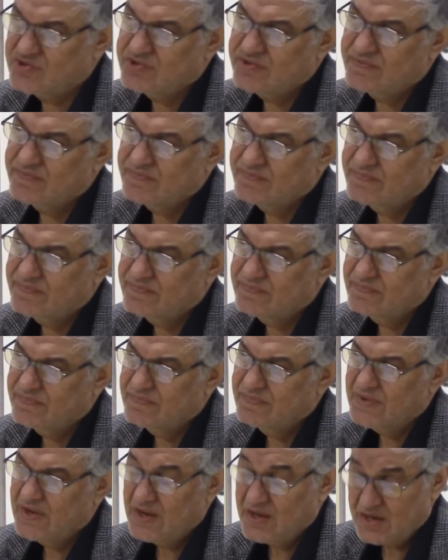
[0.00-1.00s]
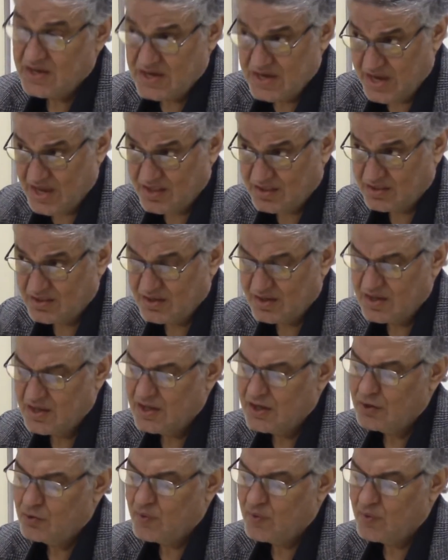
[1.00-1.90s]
Yet, we have to work